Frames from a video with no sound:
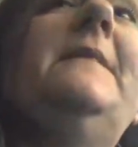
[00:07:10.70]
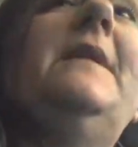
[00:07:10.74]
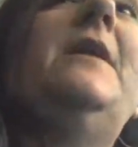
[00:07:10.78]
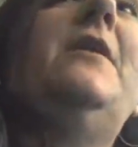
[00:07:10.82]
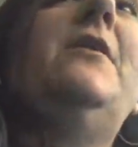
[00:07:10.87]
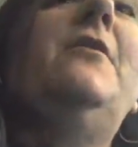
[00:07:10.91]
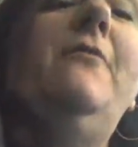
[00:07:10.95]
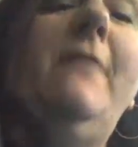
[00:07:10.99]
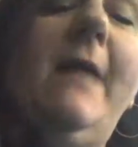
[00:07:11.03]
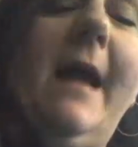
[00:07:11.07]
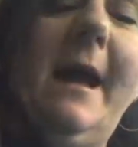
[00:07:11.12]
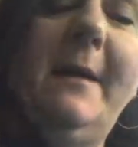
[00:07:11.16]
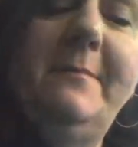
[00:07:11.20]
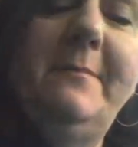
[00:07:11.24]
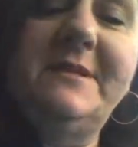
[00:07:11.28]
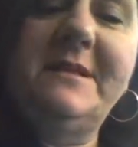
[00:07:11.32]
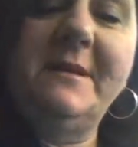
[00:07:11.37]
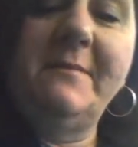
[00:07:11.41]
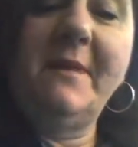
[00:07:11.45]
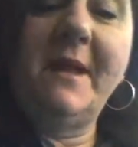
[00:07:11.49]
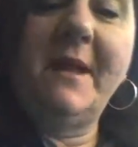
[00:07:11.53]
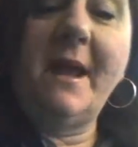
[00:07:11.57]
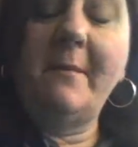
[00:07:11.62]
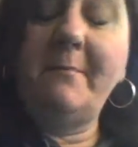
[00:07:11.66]
Grab
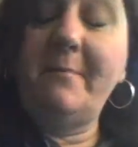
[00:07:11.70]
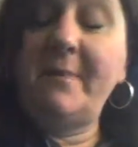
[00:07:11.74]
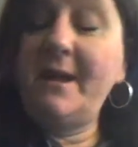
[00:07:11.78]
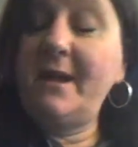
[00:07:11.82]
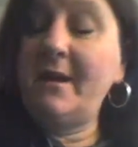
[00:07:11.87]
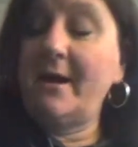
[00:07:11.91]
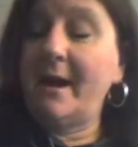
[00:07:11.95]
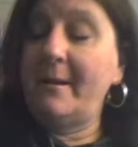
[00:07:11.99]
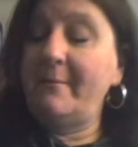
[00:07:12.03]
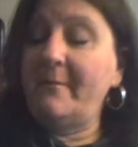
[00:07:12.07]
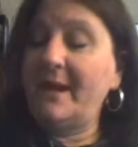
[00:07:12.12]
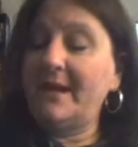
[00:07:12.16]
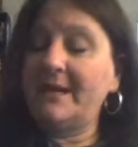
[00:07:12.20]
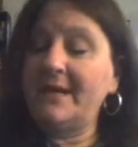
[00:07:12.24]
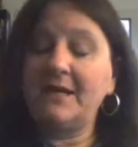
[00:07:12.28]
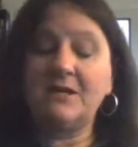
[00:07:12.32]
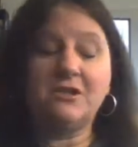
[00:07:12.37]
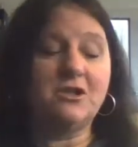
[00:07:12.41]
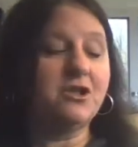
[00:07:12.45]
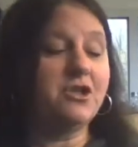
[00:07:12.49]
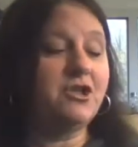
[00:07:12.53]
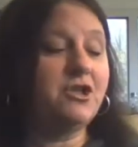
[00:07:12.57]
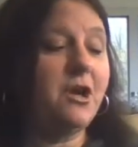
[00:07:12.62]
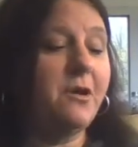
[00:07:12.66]
something up here. I might need
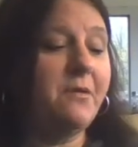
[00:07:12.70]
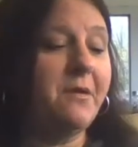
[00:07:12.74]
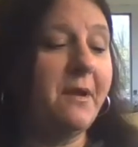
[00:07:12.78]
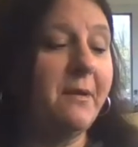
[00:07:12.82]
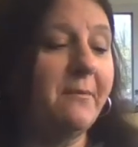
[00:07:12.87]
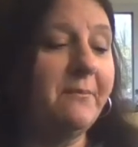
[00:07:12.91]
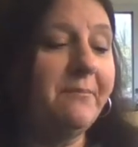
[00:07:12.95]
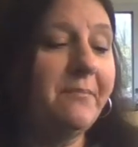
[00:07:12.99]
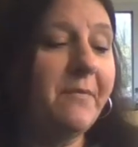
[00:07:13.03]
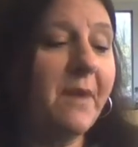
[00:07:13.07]
to show you.